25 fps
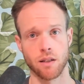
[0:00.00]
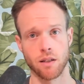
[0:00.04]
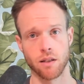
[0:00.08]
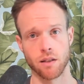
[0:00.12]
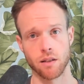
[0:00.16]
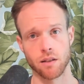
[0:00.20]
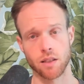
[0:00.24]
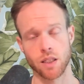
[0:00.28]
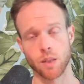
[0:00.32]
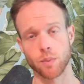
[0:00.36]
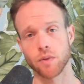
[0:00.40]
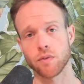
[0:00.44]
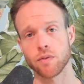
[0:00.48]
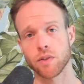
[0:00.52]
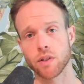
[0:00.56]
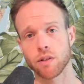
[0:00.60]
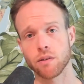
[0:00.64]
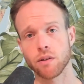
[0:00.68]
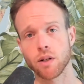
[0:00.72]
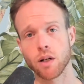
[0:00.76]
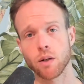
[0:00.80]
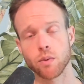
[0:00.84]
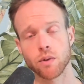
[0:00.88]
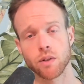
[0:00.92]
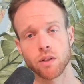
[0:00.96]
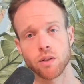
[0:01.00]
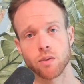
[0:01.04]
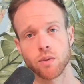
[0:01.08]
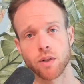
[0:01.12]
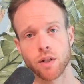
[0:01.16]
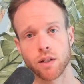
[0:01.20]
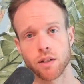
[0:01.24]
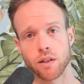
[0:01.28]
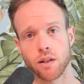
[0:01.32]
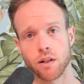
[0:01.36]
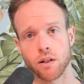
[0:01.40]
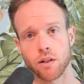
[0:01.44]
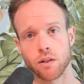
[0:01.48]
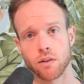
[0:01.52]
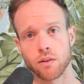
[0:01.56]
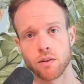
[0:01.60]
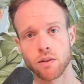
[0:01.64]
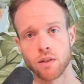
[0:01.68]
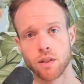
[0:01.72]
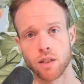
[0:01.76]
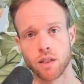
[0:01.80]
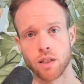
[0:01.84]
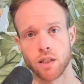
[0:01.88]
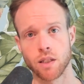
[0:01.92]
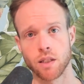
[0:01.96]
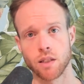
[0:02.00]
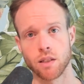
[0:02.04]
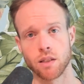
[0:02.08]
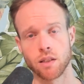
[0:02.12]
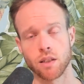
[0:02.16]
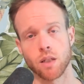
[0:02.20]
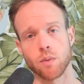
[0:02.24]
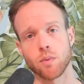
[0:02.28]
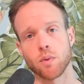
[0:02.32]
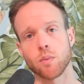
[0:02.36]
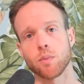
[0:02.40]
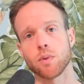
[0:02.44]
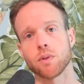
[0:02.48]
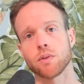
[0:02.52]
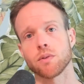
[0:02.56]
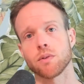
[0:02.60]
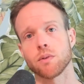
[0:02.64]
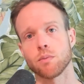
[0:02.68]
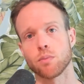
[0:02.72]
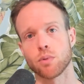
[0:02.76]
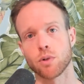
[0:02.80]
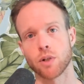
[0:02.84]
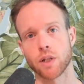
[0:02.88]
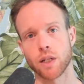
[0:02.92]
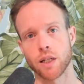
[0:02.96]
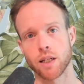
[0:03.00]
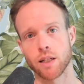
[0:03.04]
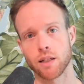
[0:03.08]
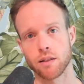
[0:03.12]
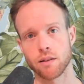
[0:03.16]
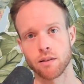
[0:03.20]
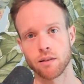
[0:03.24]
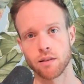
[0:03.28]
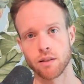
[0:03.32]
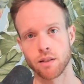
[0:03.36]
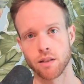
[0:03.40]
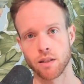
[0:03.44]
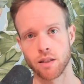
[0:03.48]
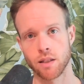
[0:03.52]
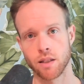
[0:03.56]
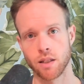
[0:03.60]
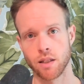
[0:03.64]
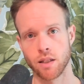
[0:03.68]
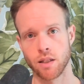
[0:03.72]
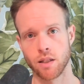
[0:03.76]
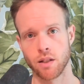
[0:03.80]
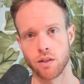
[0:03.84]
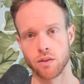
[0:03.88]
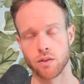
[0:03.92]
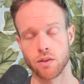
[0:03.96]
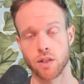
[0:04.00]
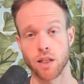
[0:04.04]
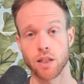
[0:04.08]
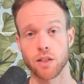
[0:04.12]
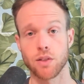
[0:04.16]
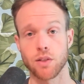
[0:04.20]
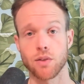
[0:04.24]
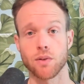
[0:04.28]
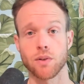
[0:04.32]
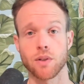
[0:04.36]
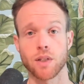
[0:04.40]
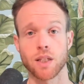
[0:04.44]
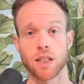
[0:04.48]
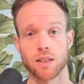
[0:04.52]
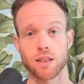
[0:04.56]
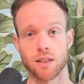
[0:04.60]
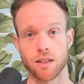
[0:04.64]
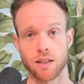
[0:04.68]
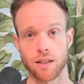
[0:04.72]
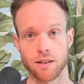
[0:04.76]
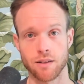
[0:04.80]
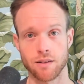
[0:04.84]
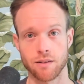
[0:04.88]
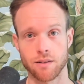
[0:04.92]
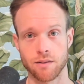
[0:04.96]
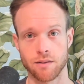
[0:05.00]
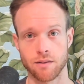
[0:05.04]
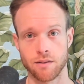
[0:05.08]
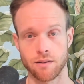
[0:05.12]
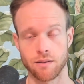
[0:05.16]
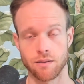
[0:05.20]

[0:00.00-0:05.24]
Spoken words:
Help you figure out where you want to go, help you build the brand so that you can get there.